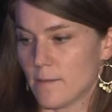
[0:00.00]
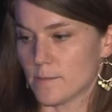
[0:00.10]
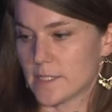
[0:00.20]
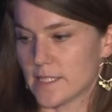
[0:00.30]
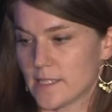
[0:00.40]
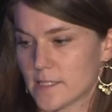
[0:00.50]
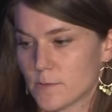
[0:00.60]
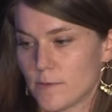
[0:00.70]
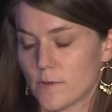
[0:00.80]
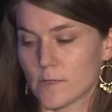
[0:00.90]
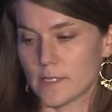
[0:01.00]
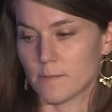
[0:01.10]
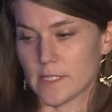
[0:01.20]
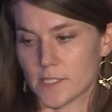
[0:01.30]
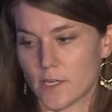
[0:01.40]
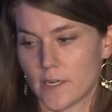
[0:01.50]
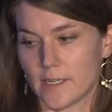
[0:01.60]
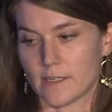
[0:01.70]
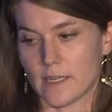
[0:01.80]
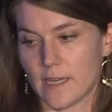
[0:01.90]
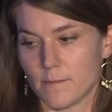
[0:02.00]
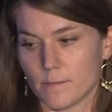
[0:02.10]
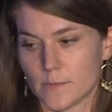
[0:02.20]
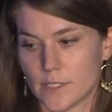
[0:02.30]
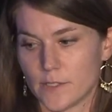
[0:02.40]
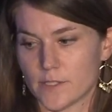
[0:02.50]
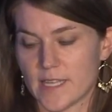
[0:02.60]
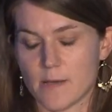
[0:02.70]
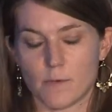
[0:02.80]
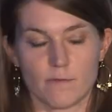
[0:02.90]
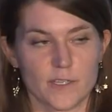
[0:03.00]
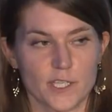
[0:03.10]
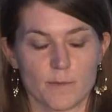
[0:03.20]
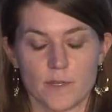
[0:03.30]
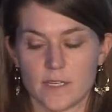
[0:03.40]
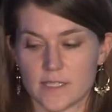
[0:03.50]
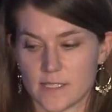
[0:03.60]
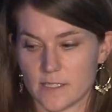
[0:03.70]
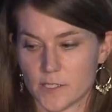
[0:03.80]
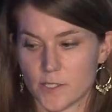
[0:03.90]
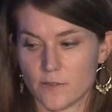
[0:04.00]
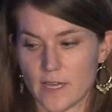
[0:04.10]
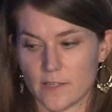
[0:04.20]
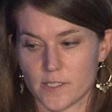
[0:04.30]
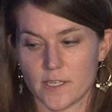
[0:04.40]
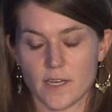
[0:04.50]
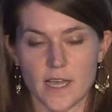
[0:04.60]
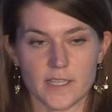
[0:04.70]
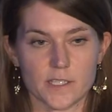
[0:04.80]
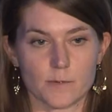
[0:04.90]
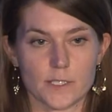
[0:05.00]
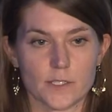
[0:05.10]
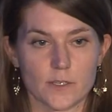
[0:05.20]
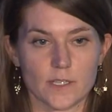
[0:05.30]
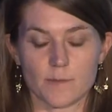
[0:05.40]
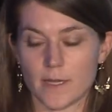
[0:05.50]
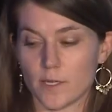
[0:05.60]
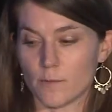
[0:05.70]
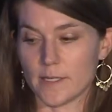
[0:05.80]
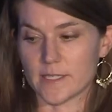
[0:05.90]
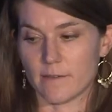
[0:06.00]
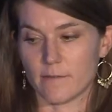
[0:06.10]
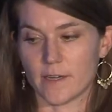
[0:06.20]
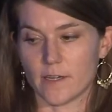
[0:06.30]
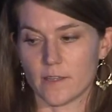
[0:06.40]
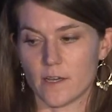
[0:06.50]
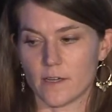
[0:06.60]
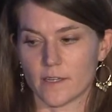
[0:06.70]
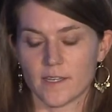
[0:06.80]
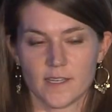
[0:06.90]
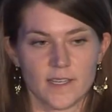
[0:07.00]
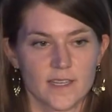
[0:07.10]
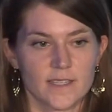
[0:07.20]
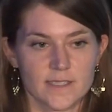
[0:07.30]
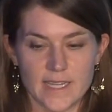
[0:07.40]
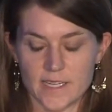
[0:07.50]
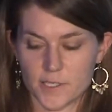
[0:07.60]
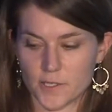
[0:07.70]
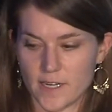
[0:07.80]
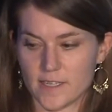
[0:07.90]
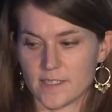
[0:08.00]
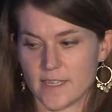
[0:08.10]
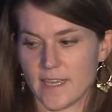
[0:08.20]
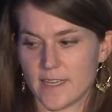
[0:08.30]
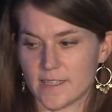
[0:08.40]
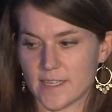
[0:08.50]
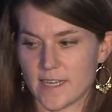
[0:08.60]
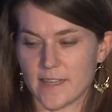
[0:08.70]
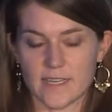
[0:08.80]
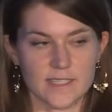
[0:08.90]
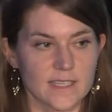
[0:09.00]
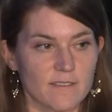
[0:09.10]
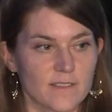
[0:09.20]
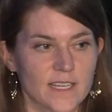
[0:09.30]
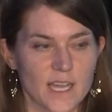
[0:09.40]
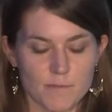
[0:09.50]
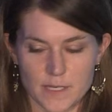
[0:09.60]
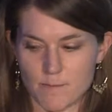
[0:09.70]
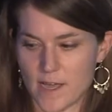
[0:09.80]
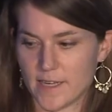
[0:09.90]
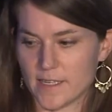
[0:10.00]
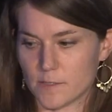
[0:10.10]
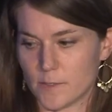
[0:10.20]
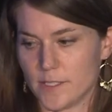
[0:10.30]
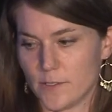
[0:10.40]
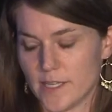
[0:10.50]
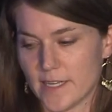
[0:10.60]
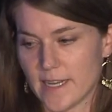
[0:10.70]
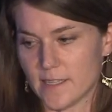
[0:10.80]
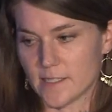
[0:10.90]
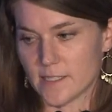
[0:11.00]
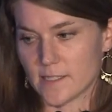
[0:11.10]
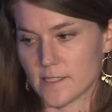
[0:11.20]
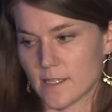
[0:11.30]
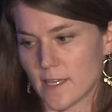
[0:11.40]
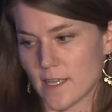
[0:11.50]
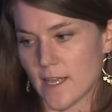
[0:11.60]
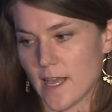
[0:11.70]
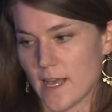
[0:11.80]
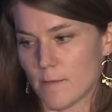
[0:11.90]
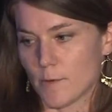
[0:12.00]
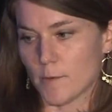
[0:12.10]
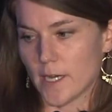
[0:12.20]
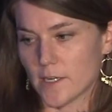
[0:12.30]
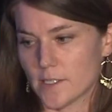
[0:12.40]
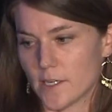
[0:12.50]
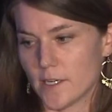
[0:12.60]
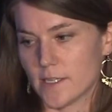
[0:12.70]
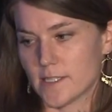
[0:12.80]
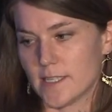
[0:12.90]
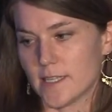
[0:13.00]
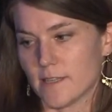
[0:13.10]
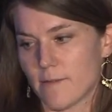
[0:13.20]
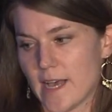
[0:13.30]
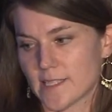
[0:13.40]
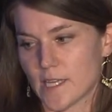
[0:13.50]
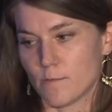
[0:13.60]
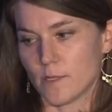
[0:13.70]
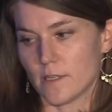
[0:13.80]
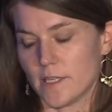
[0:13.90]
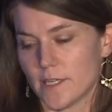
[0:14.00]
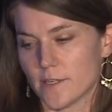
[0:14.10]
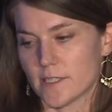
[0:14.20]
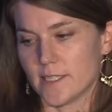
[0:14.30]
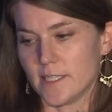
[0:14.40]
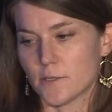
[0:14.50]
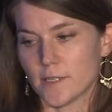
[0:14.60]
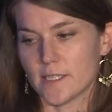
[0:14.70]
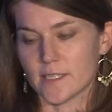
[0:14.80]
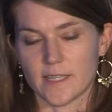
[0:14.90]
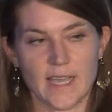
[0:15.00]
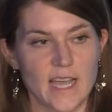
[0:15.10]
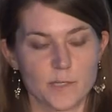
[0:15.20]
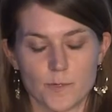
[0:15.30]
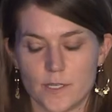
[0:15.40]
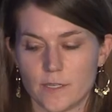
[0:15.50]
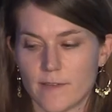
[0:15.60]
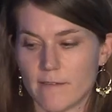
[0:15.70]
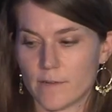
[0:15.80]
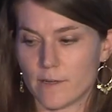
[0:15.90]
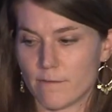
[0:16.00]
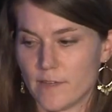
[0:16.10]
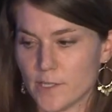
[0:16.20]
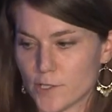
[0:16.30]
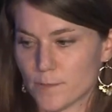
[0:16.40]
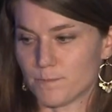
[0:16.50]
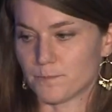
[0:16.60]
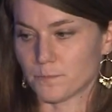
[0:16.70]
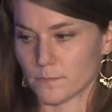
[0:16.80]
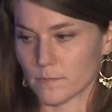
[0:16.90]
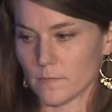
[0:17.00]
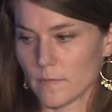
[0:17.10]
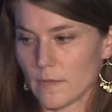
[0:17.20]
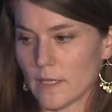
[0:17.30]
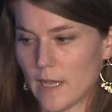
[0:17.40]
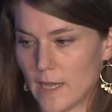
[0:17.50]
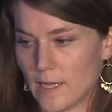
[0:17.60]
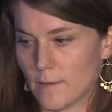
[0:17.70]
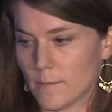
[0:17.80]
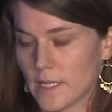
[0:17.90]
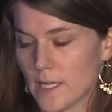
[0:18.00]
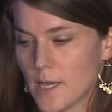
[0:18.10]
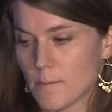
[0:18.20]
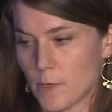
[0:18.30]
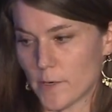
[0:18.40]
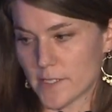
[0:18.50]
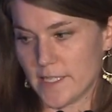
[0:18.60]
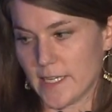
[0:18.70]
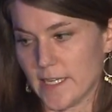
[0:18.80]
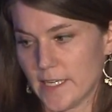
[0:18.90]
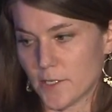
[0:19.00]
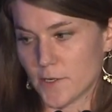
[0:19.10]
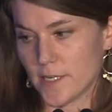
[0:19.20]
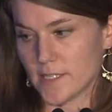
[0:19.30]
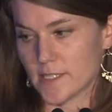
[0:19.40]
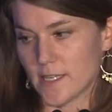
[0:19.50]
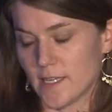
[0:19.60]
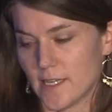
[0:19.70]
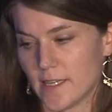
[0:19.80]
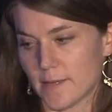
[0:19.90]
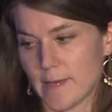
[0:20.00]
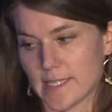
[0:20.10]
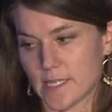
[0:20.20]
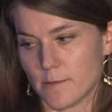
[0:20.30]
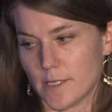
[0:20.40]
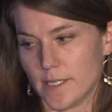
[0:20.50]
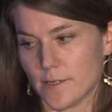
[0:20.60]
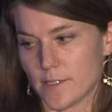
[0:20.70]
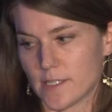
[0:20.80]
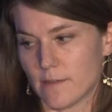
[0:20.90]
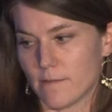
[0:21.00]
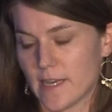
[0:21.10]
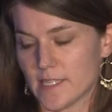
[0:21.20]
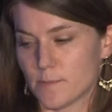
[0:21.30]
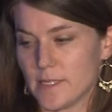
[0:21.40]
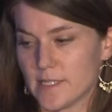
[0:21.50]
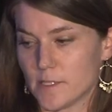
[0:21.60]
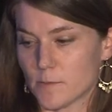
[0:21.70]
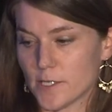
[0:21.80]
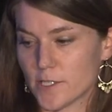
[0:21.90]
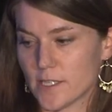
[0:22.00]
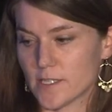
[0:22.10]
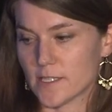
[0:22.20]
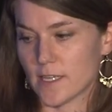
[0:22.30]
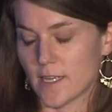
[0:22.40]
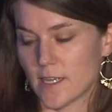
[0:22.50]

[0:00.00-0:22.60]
Since we've only been starting to sample fish communities since 2009, so we certainly by no means have a very long data trend, and that is definitely kept in mind as we do the analysis. But we are starting to see in the past couple of years a decrease in the catch per unit of effort of fish. But we're seeing an increase in the past couple of years of species richness.